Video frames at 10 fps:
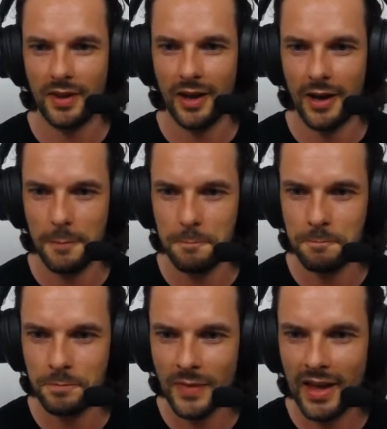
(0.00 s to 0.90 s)
Um,
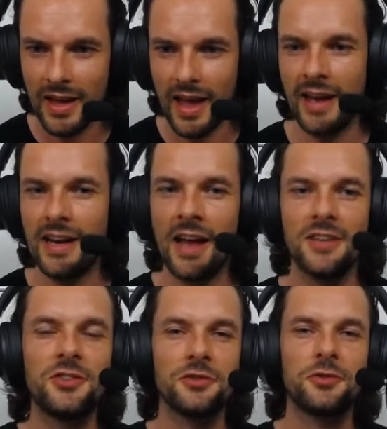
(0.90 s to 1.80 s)

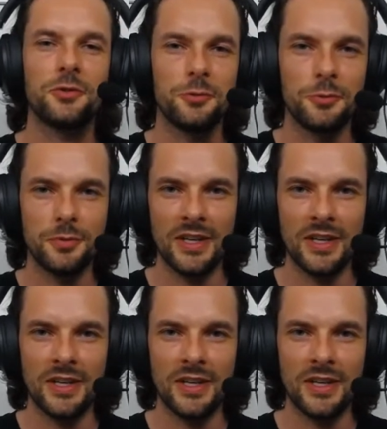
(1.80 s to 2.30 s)
and just to